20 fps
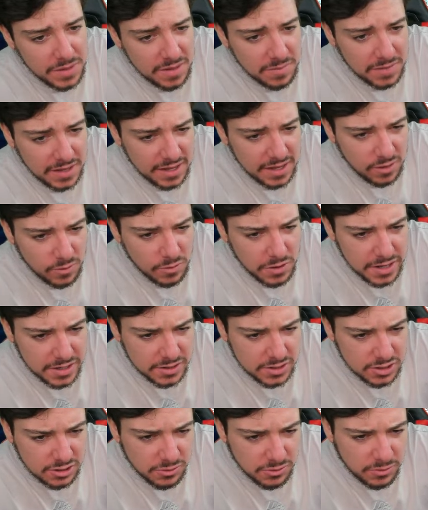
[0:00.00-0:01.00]
me.
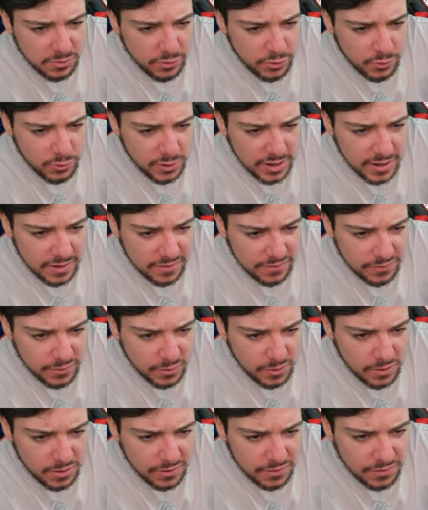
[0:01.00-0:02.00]
1, 2, 3,
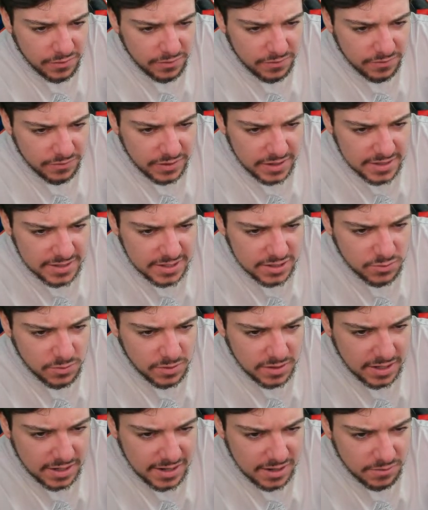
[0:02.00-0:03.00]
4. Is this
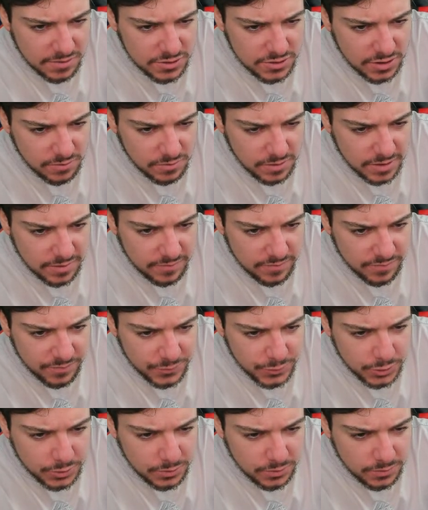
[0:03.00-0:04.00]
really a 9-win streak? 1,
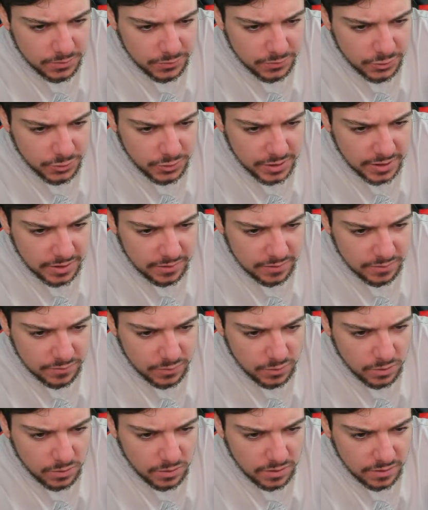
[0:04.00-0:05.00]
2, 3,
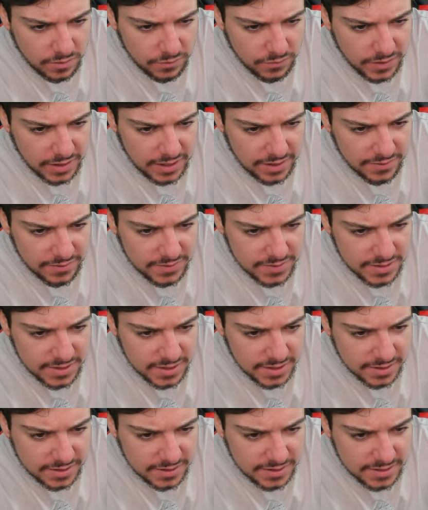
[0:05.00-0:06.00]
4, 5,
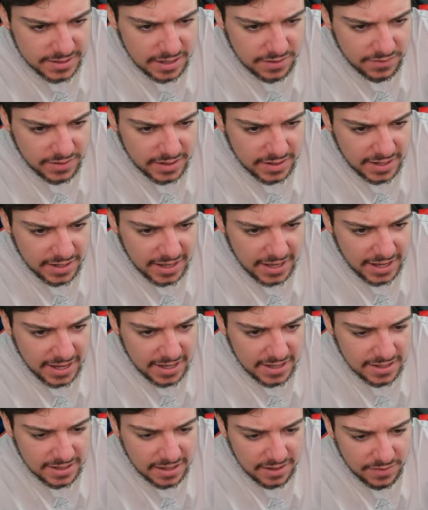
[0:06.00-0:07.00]
6, 7,
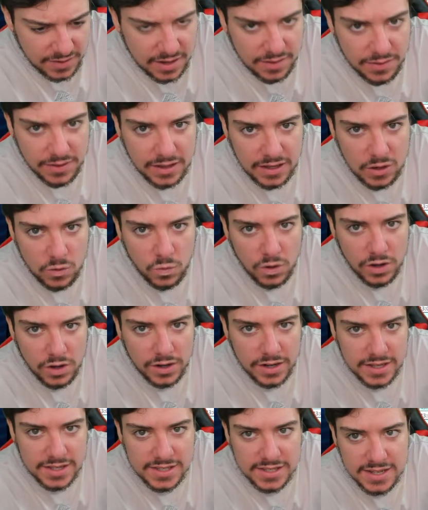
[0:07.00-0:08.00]
8. And then I think he won
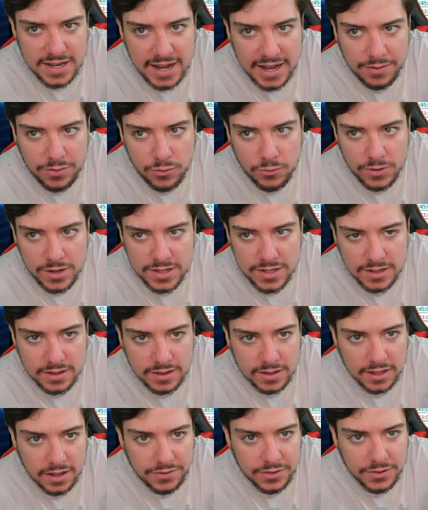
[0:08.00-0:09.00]
his 9th recently on the